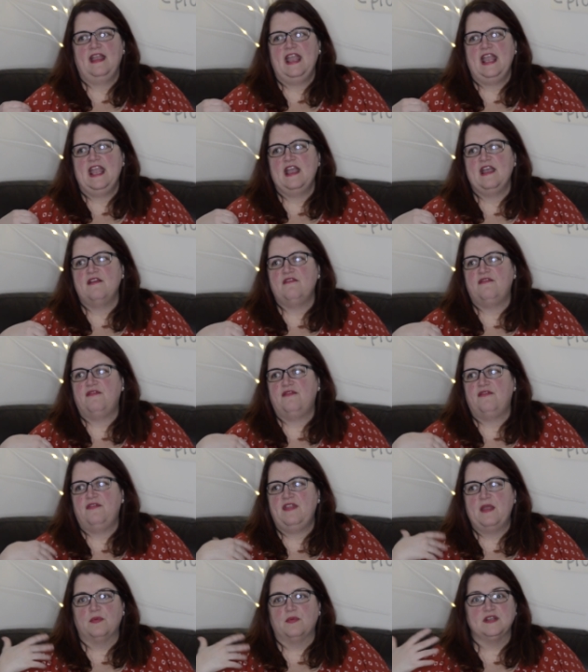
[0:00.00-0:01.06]
If
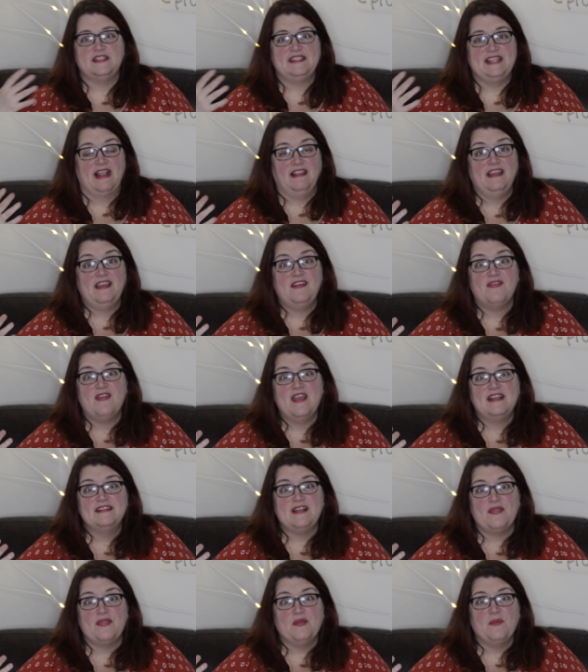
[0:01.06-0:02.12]
they were selling
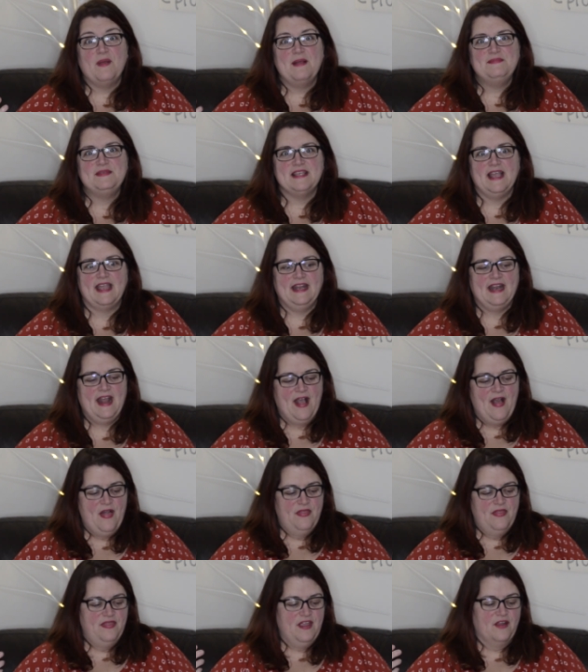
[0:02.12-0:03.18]
things on their website,
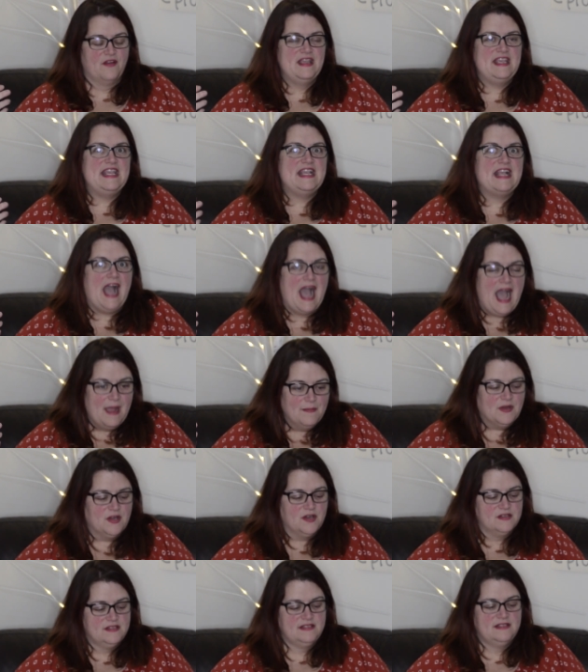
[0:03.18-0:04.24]
their
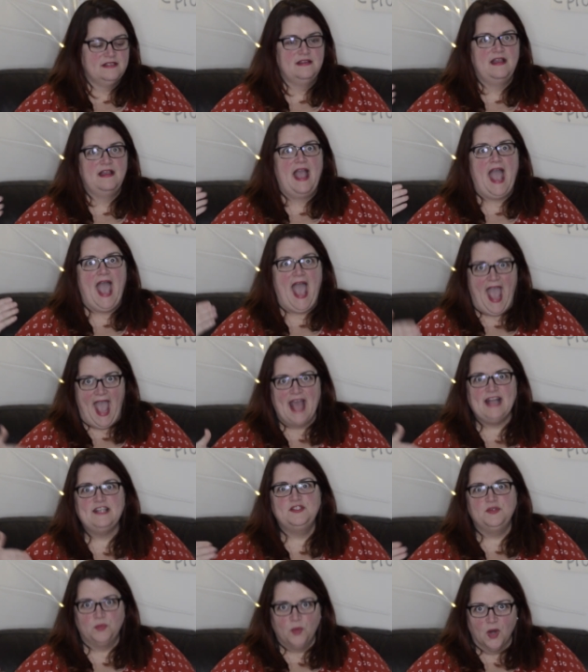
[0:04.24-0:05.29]
e-commerce had
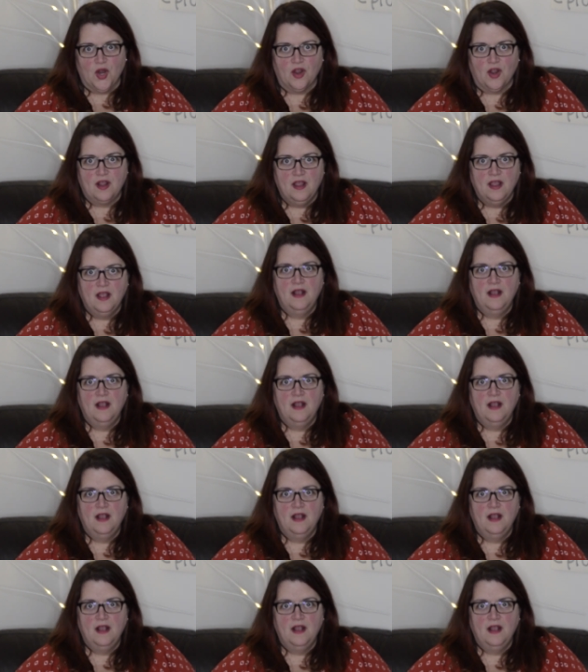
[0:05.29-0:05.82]
to work